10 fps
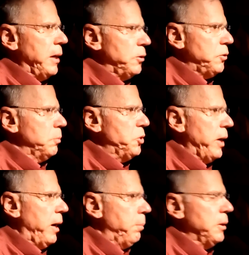miles from
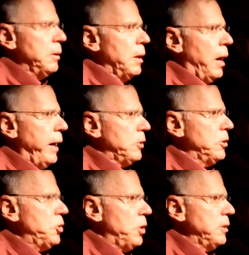Joplin. I
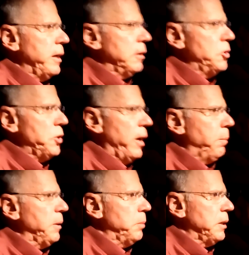could have shut down in
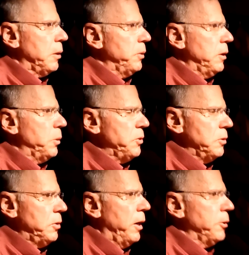Joplin, but I really
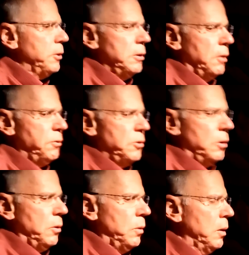wasn't tired enough,
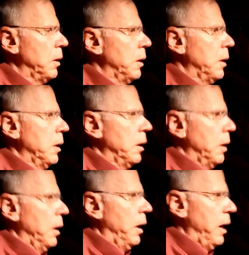so
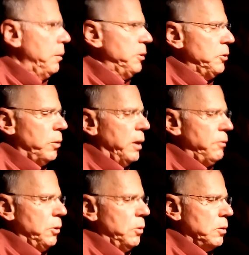I'm going to
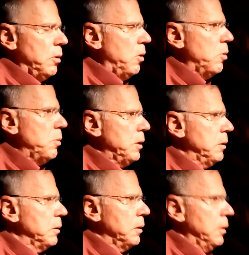drive to
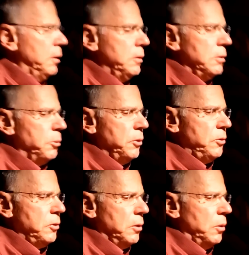Oklahoma, to
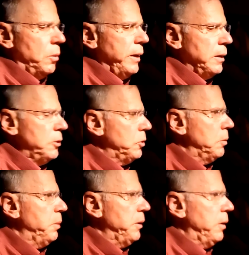Bristow, and I
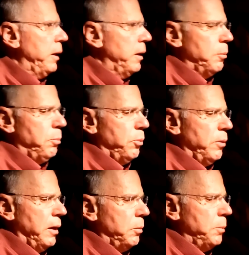should be there
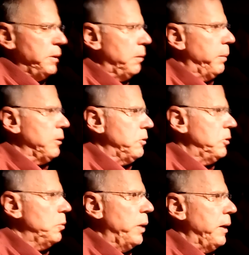probably
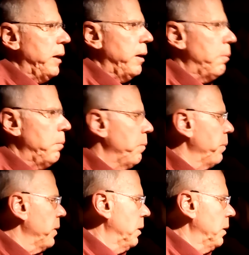about 2
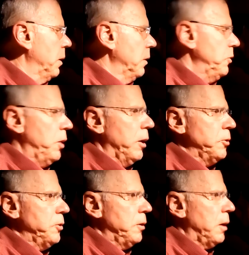a.m.,
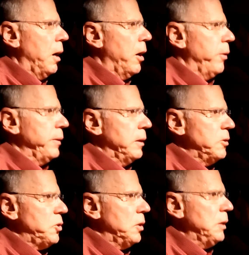charge the car, and
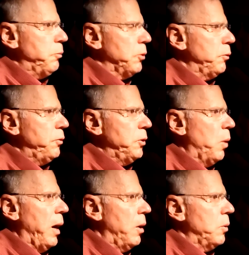then sleep for a
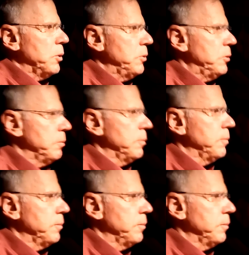few hours.